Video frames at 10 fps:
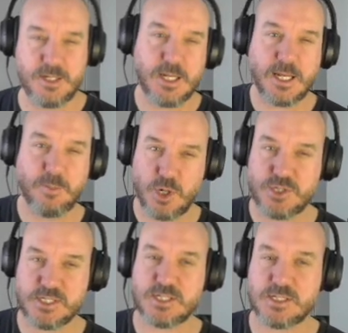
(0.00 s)
inking
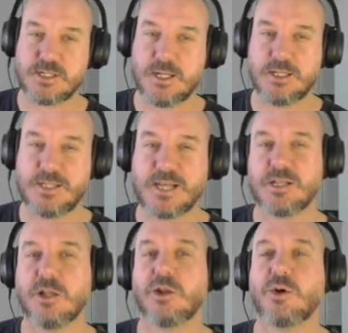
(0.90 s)
process takes
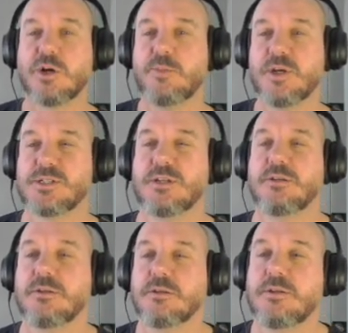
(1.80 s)
a lot longer because
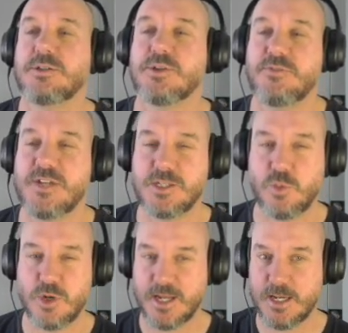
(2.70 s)
you sort of tend to
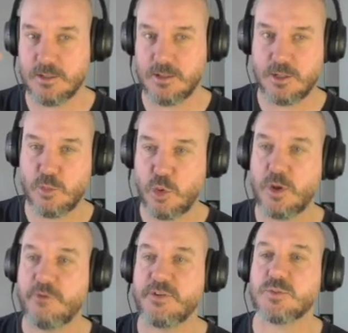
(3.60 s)
want to get it a little more
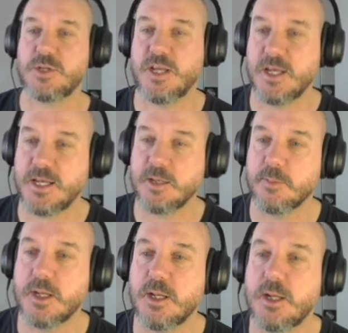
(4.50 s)
perfect when you're inking.
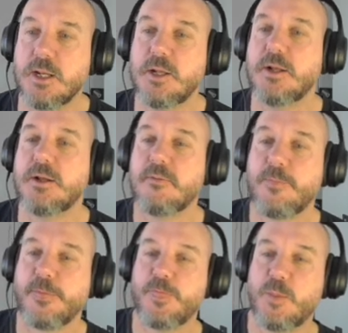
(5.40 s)
But
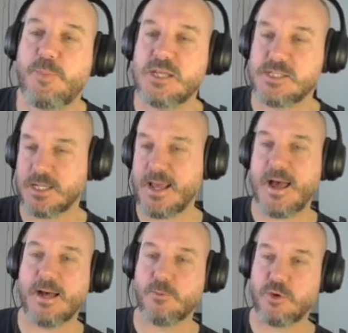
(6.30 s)
the basic
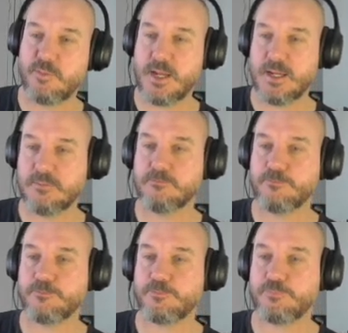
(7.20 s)
layout would have
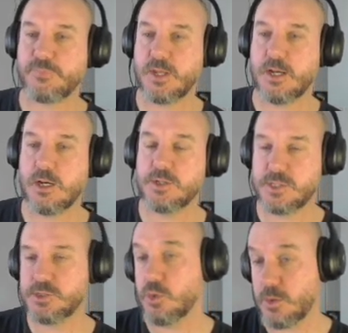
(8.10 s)
been,
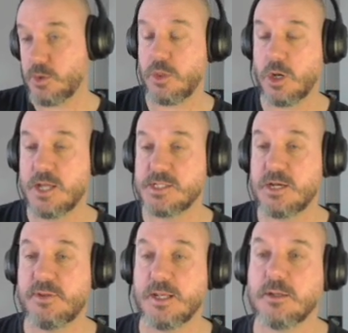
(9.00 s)
to do it with all the lines and
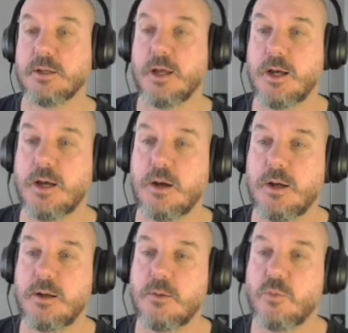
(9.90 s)
everything,
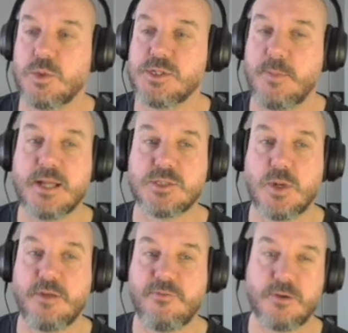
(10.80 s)
was about
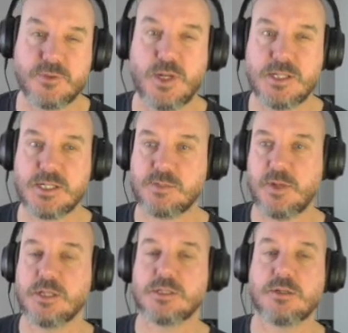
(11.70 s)
25, 26
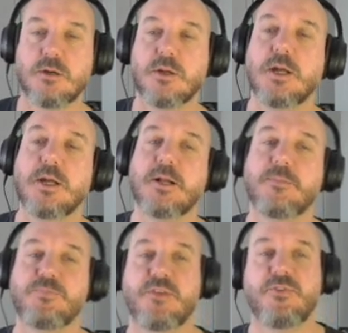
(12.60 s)
minutes. So
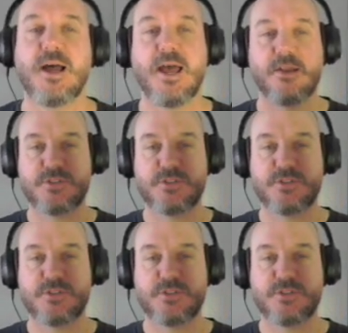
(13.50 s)
if I had have